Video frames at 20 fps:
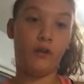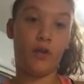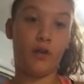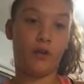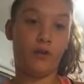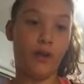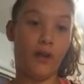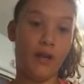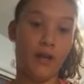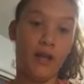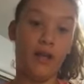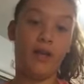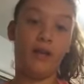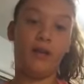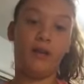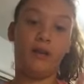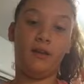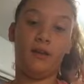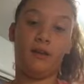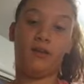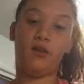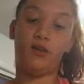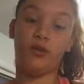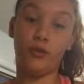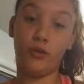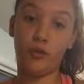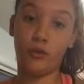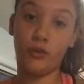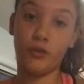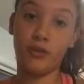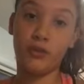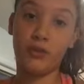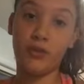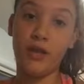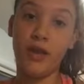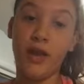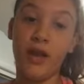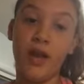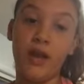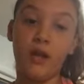creating the noodles.
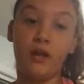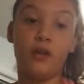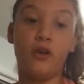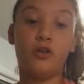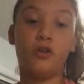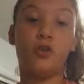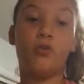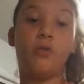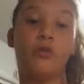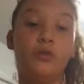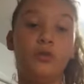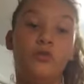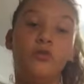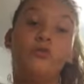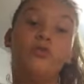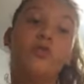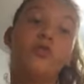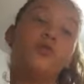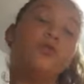And also with the noodles,